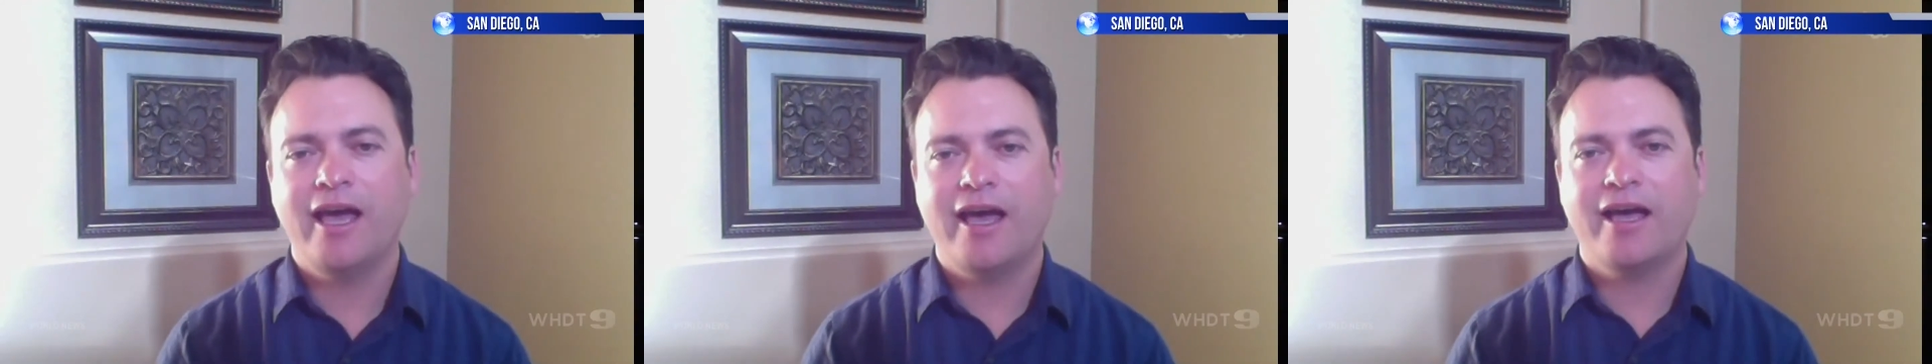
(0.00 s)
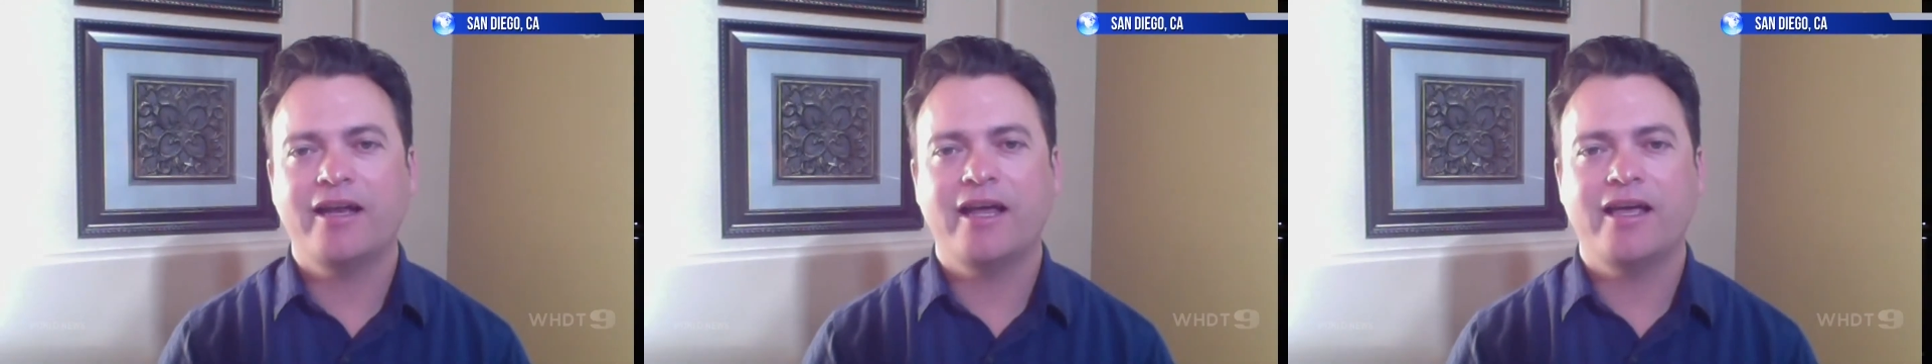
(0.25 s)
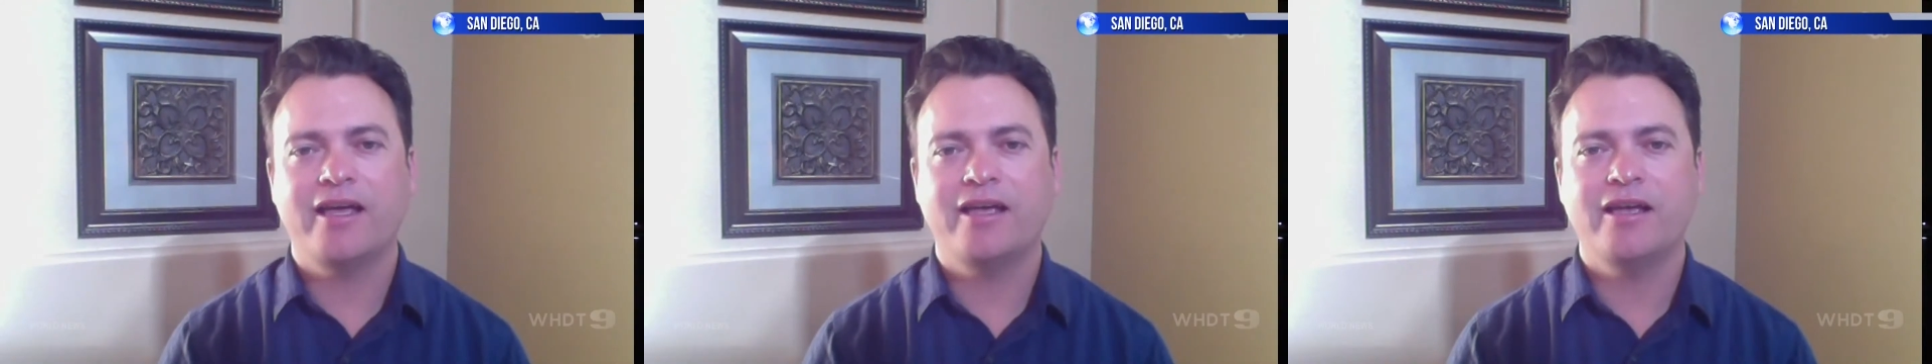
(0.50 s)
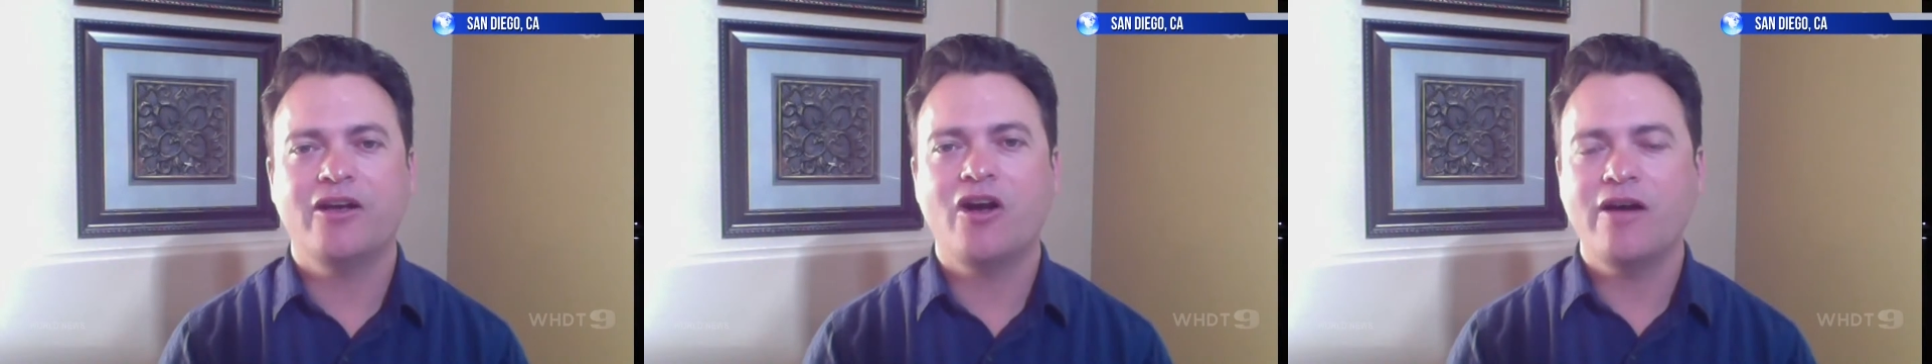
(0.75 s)
at
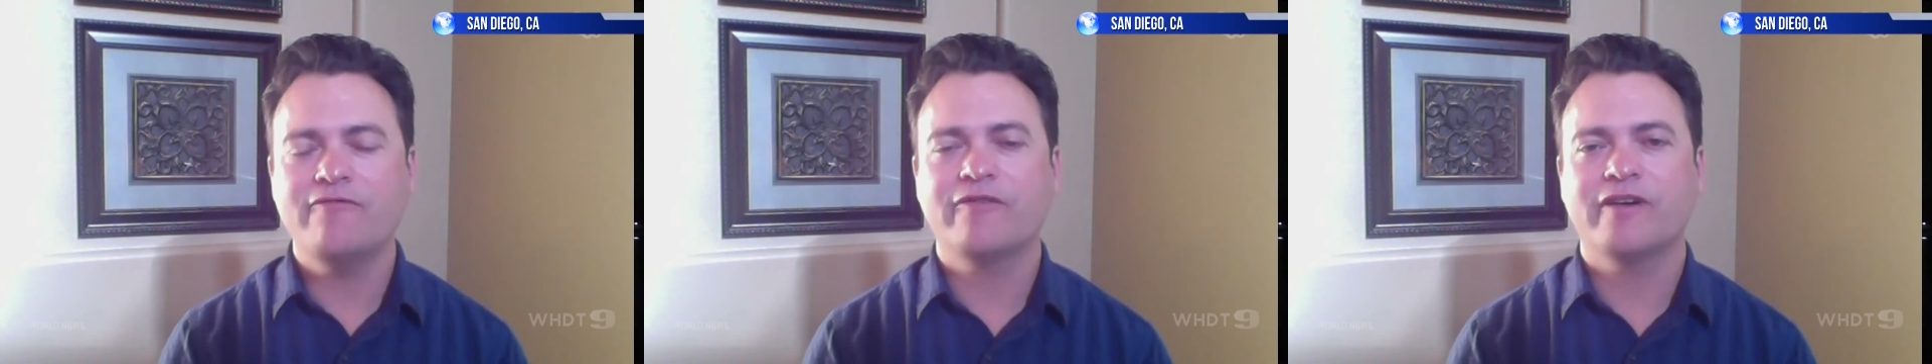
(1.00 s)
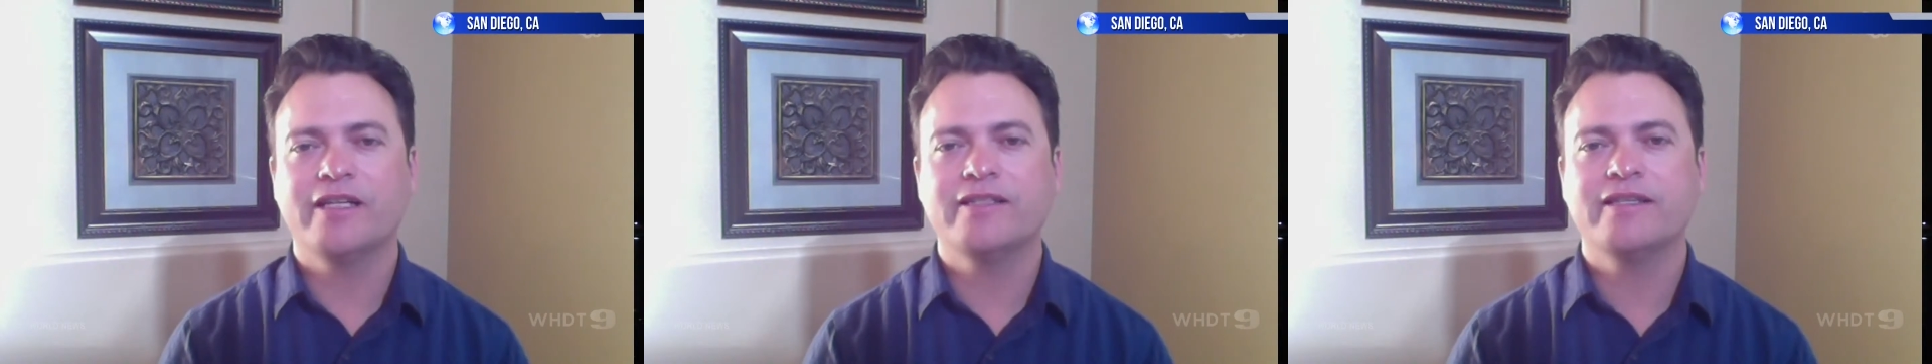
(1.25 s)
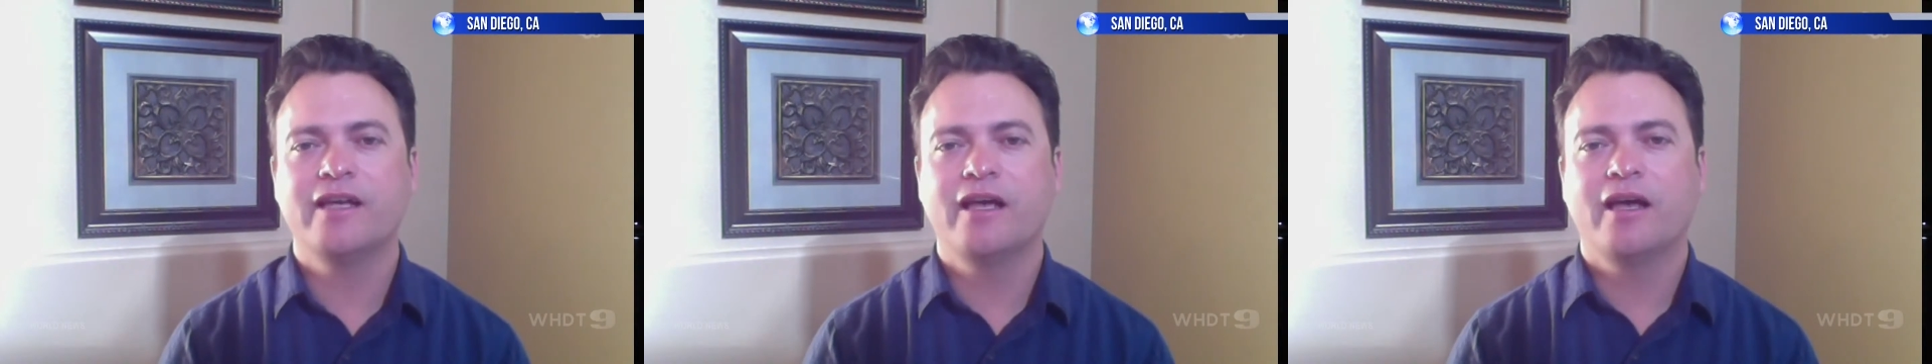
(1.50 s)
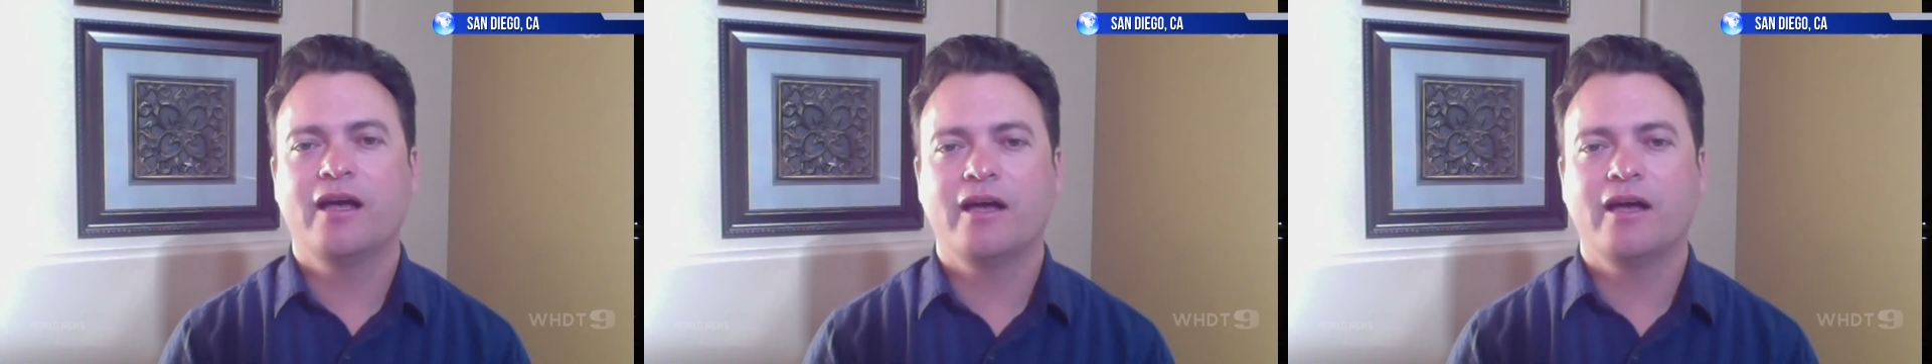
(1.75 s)
a conference.